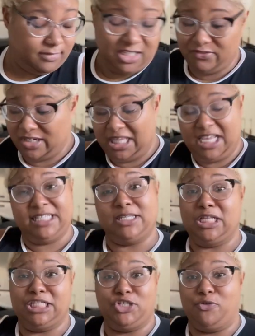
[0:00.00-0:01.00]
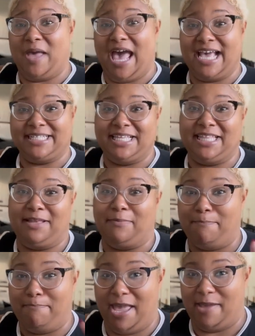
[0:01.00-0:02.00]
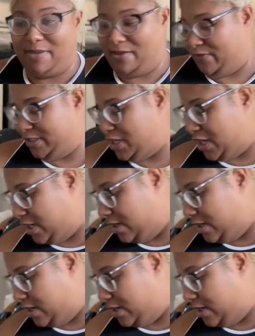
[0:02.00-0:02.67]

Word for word: really it's only two bags in the maybe return